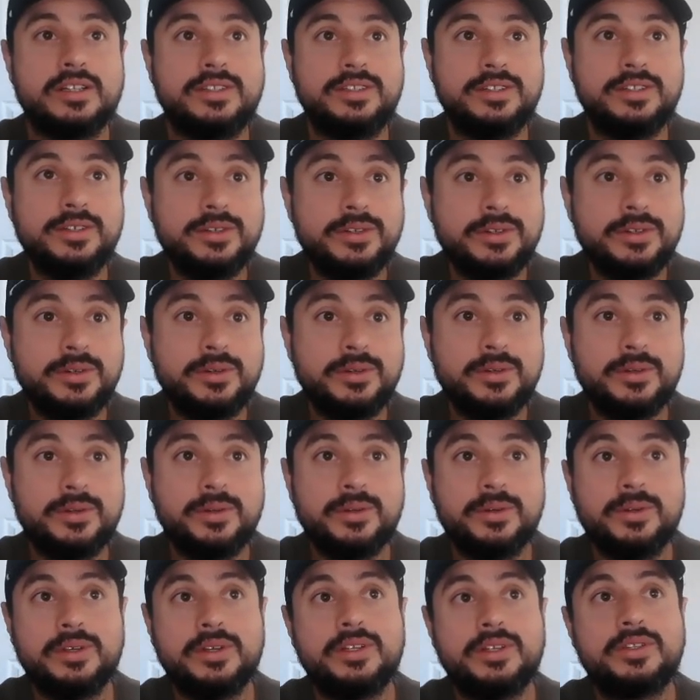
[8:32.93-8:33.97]
Dude,
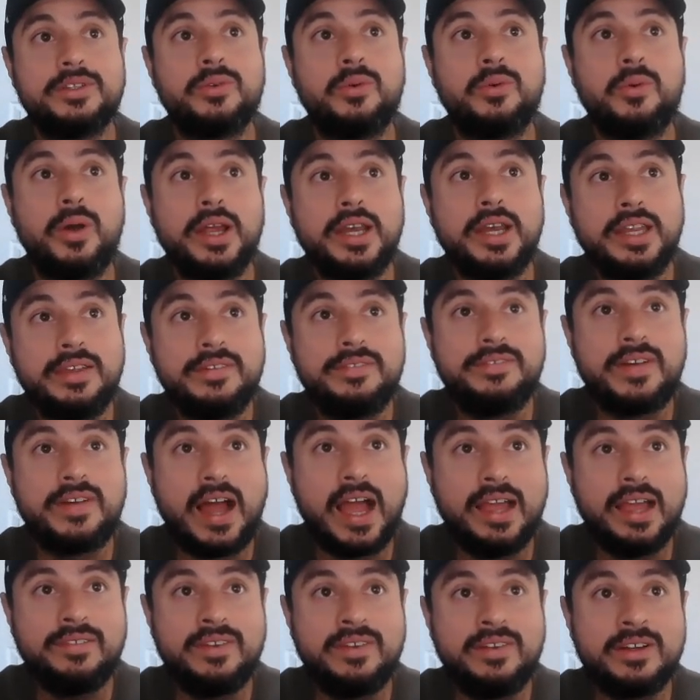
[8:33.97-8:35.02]

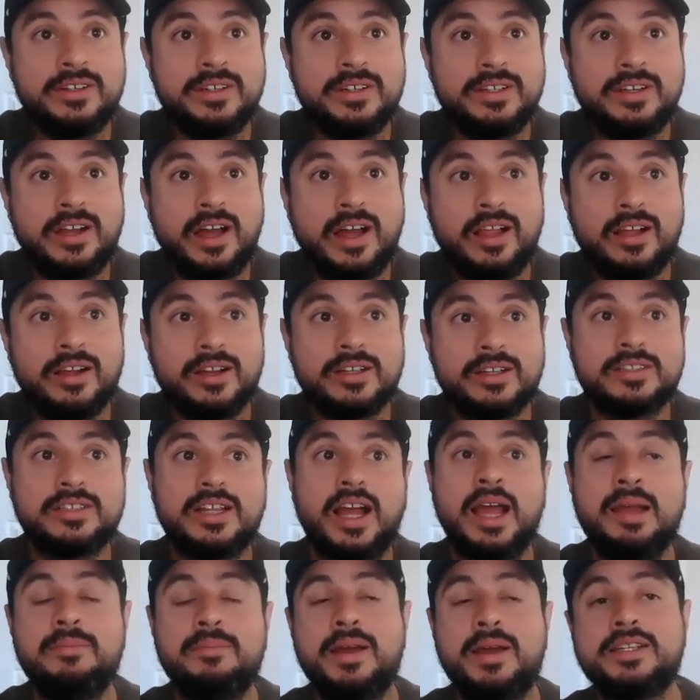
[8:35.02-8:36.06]
$2,500.
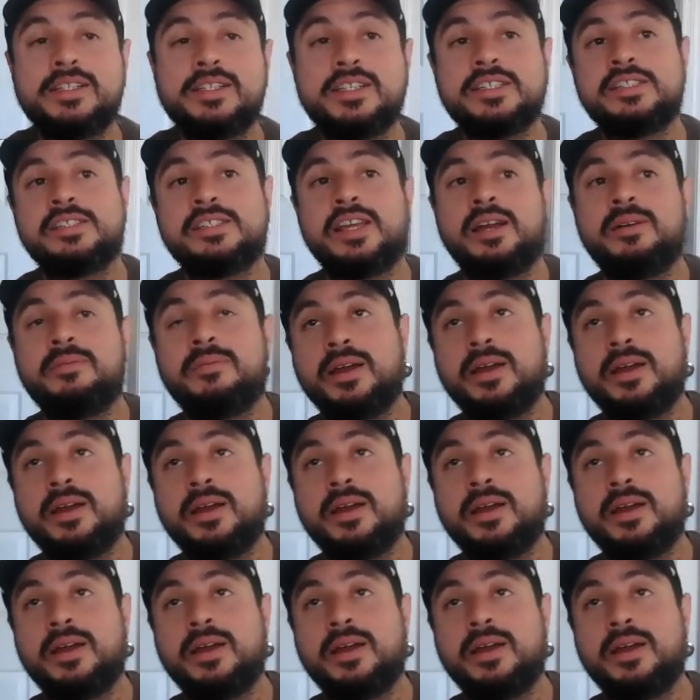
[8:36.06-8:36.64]
I might just sell